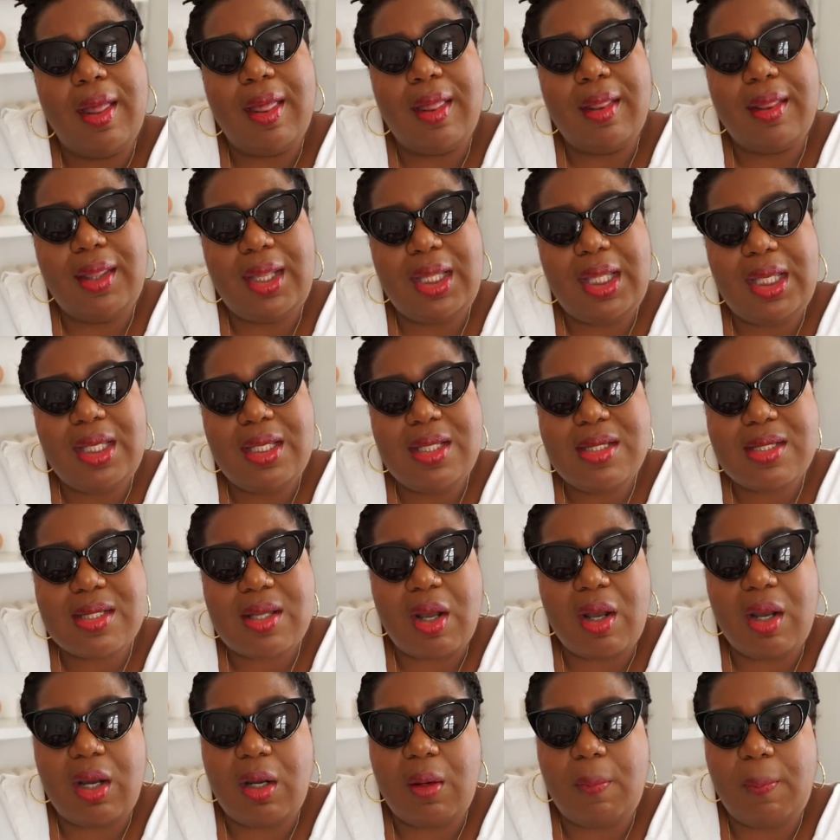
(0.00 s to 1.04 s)
these
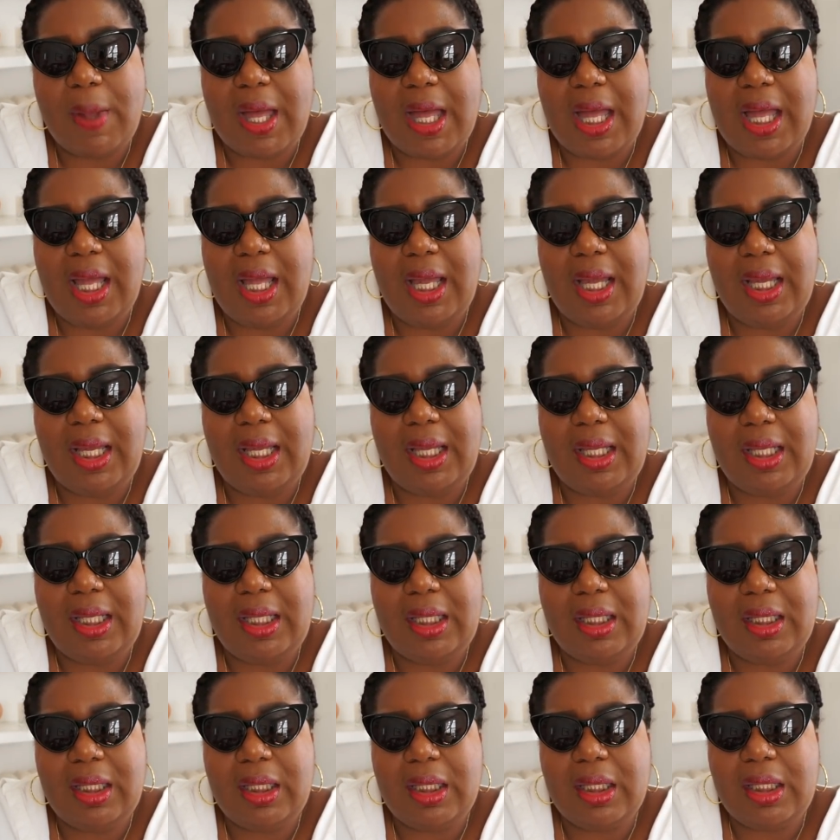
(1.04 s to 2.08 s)
are
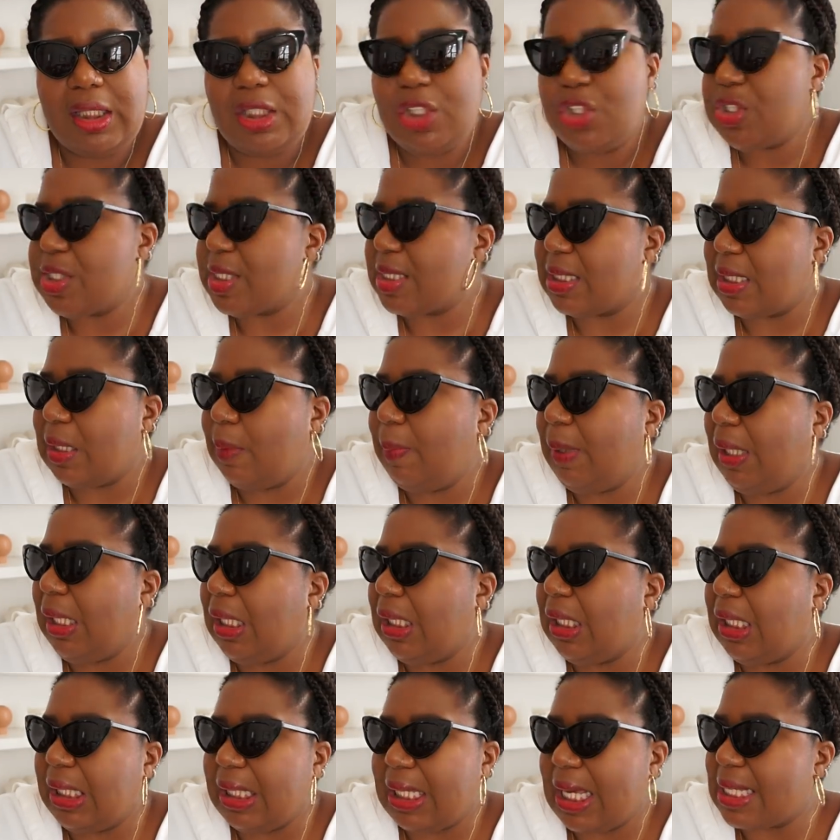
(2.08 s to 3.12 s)
my you're sleeping
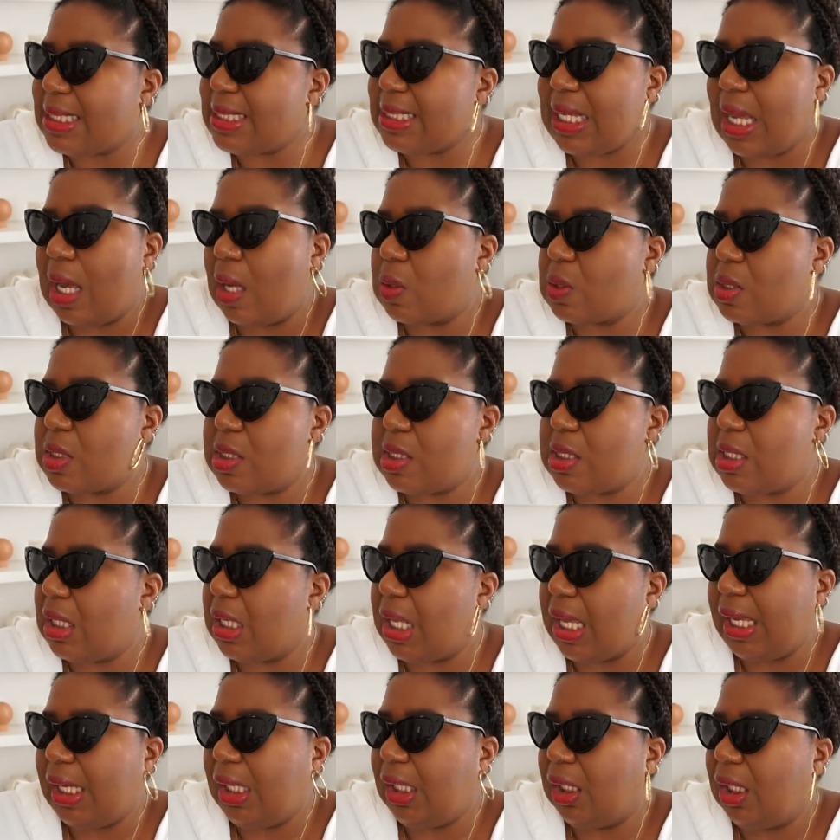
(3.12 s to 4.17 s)
in the guest house
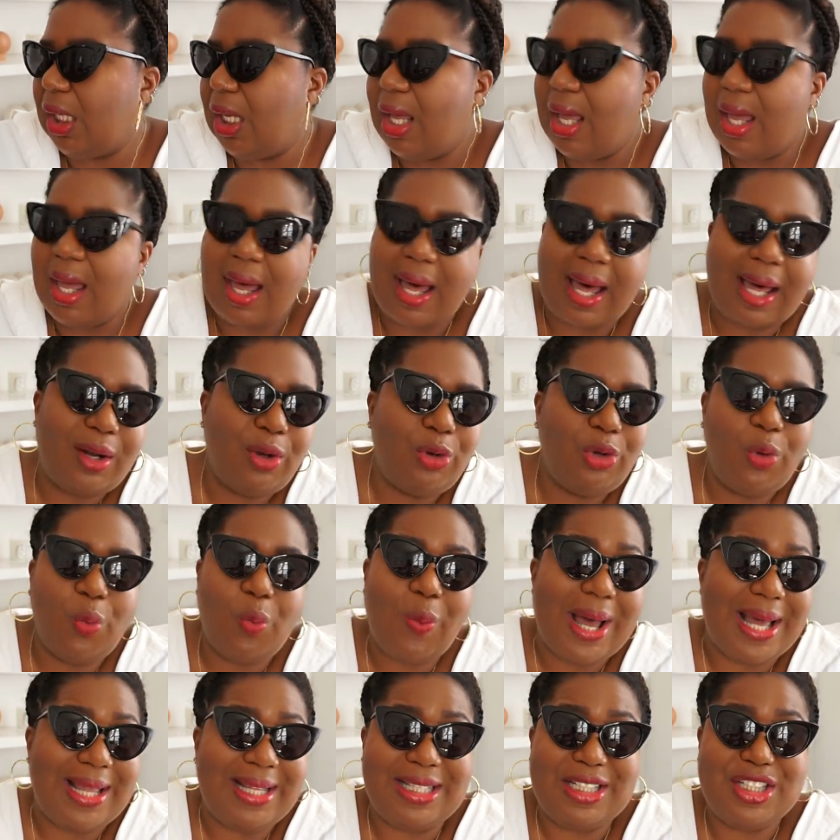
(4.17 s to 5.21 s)
tonight. I don't know
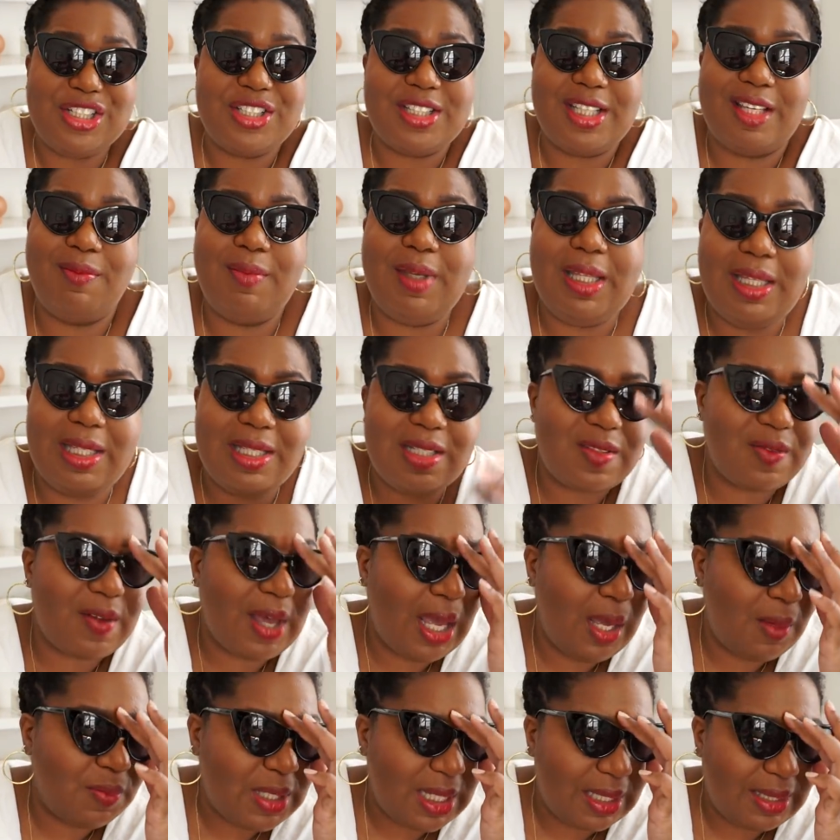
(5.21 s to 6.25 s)
why they just give me these
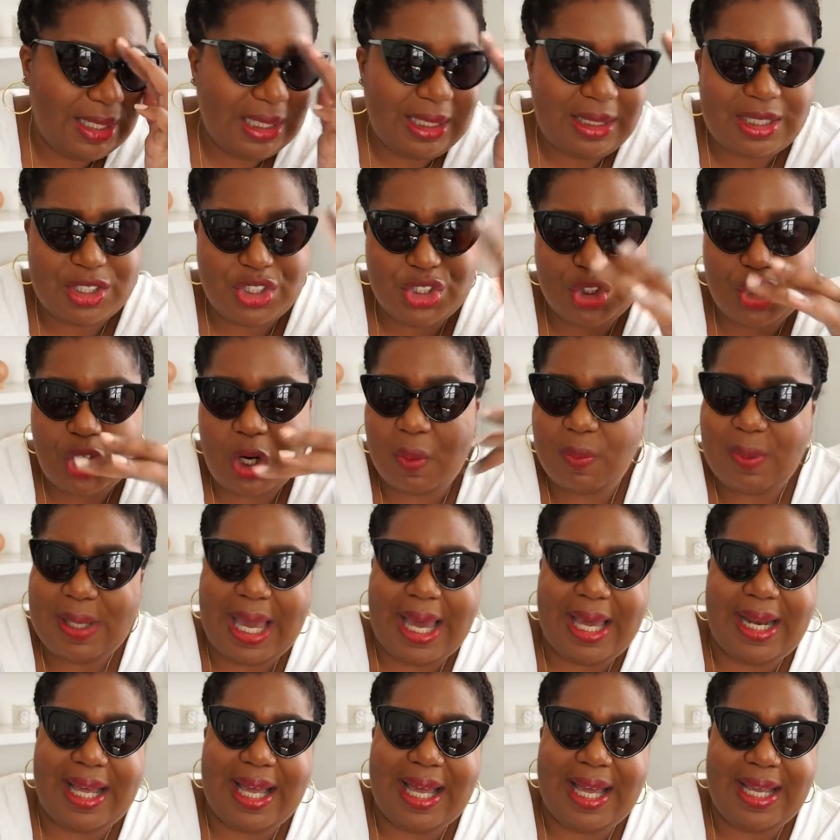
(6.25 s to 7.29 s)
vibes. I think the sharp
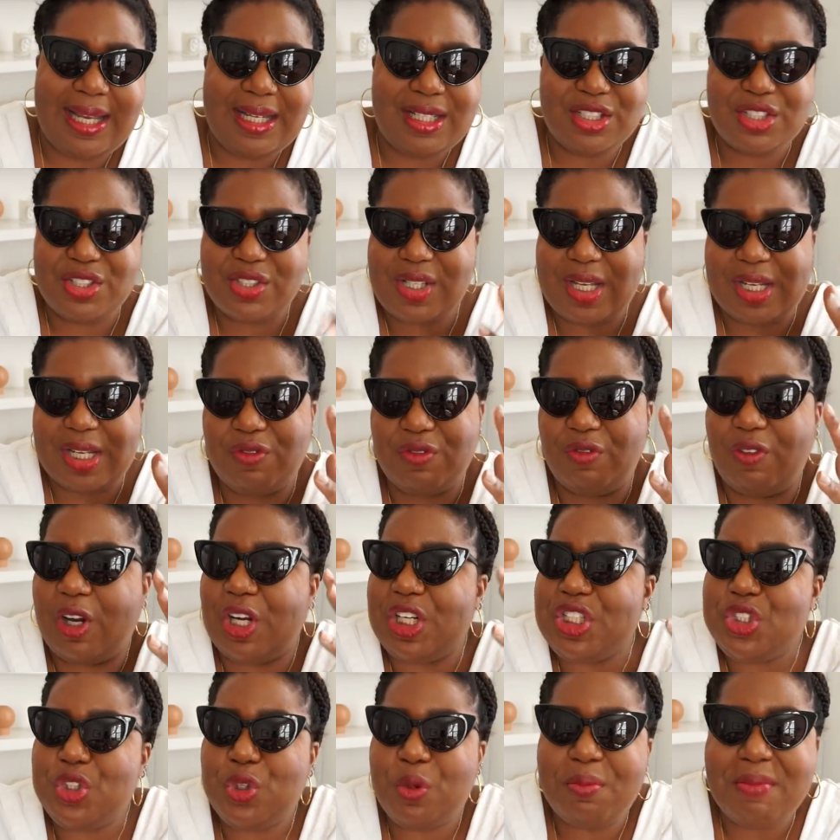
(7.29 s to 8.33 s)
cat eye just
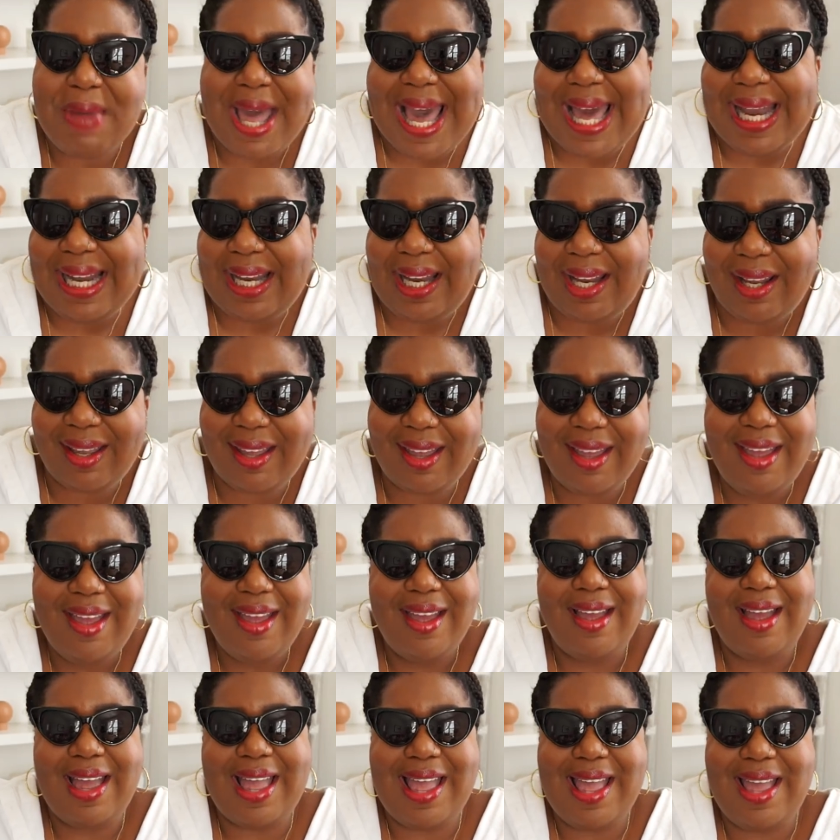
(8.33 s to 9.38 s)
very dramatic
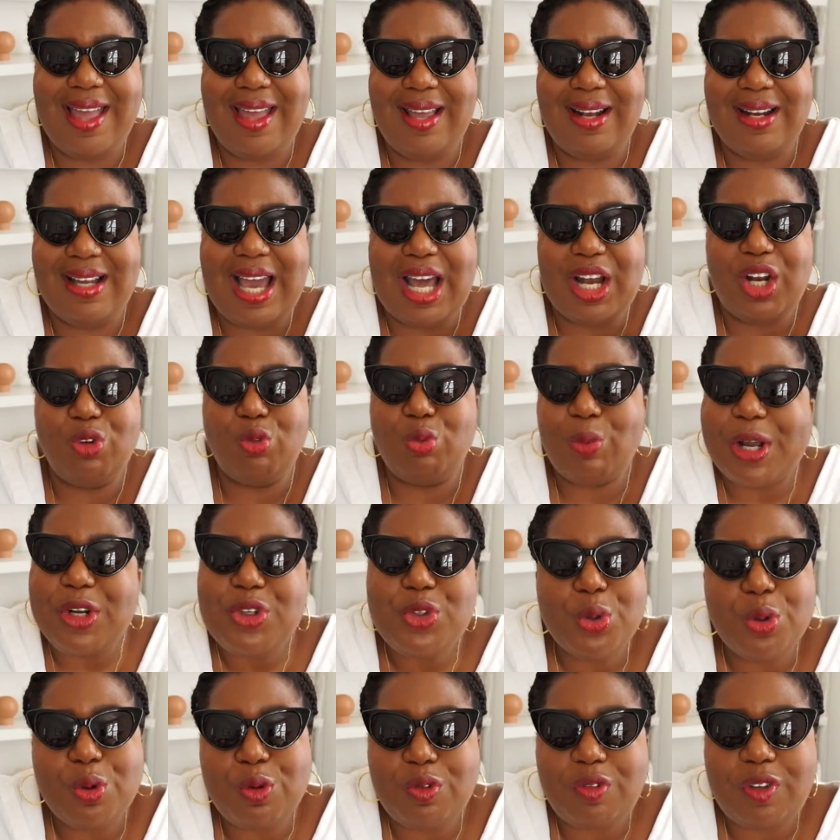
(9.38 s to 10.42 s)
and kind of
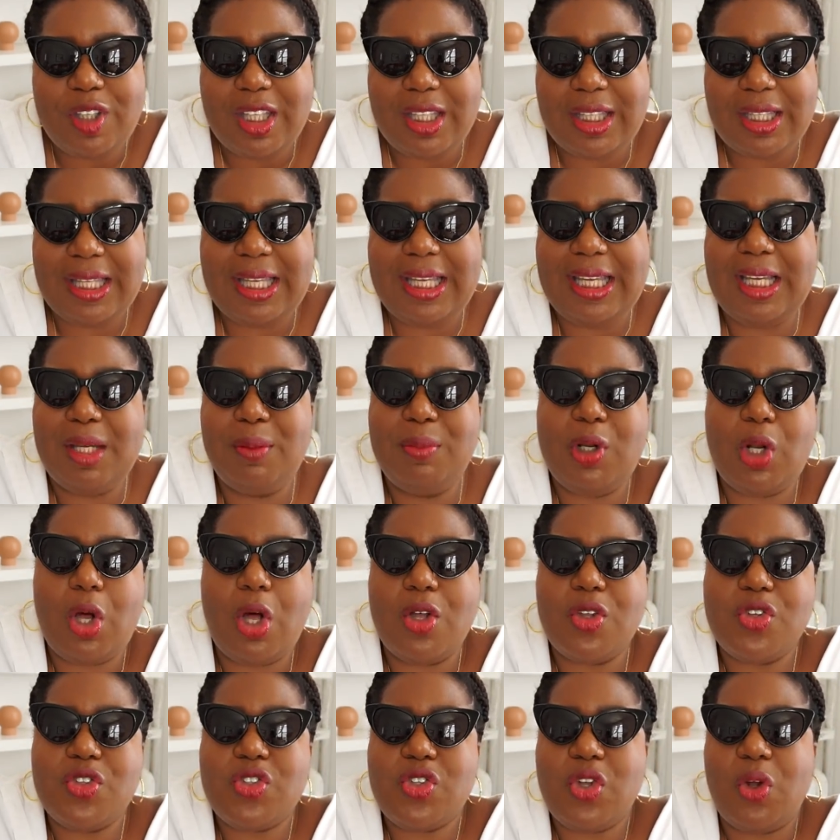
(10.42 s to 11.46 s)
retro feeling, but
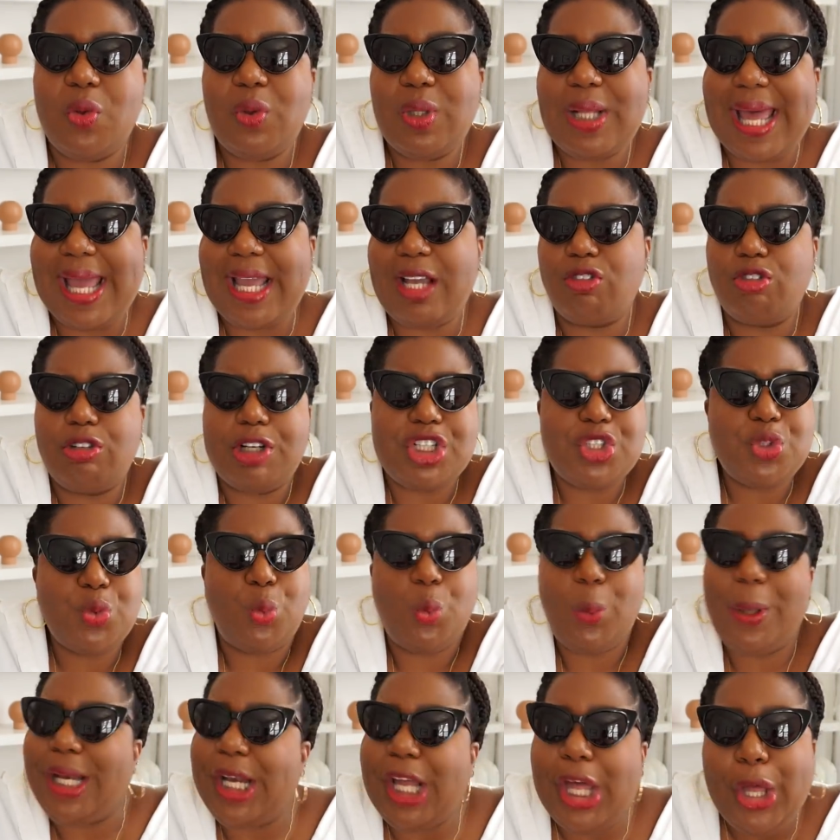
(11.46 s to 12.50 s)
also like rich
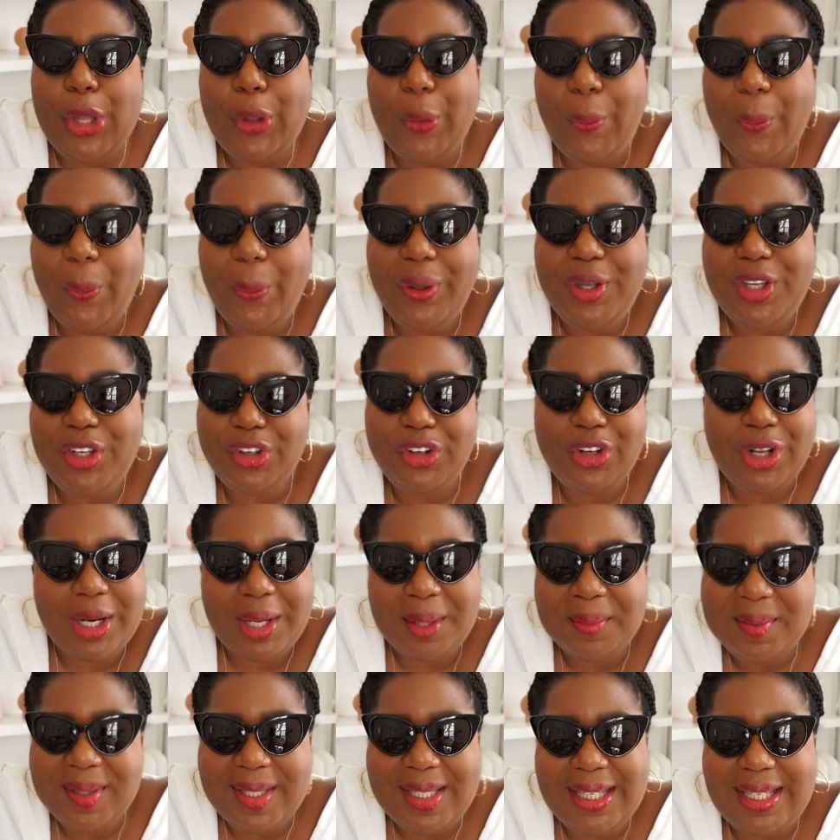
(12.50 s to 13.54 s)
widow, you know what
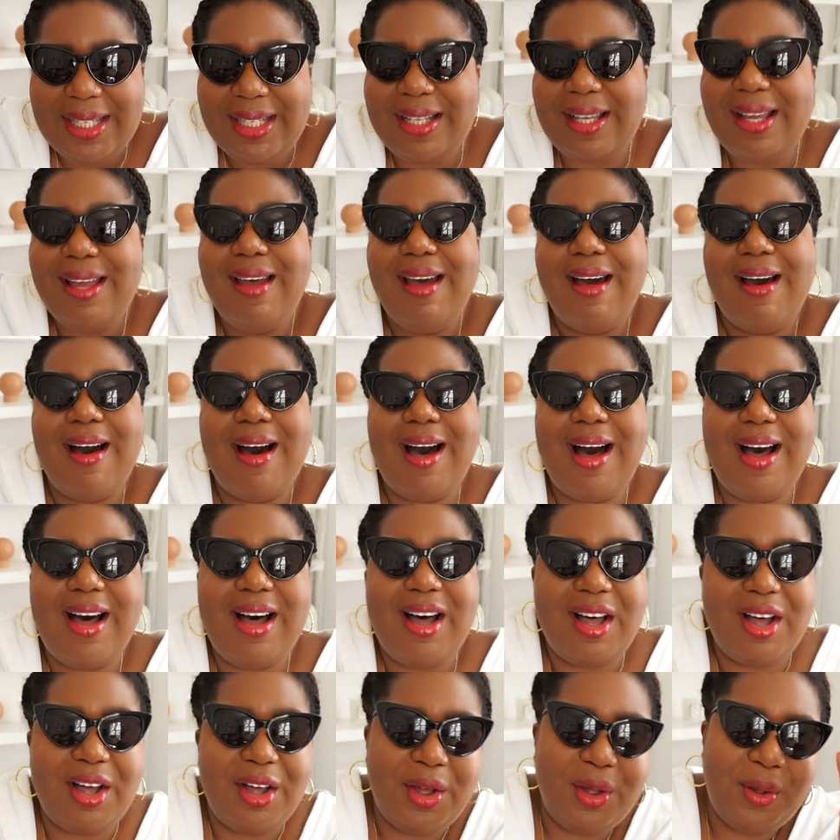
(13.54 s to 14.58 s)
I mean?
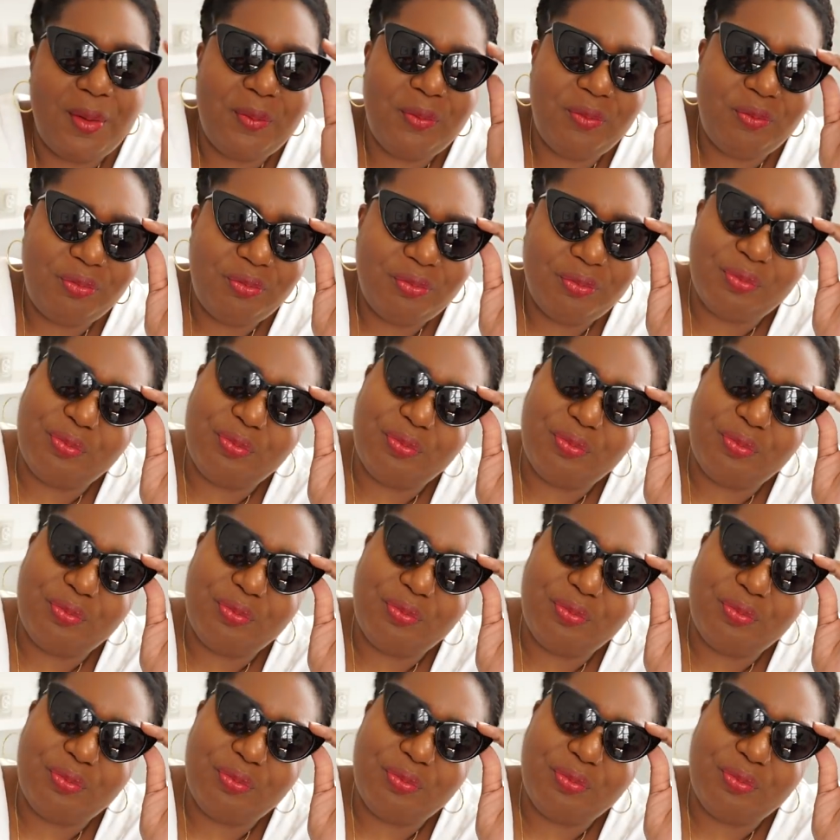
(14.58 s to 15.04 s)
Um,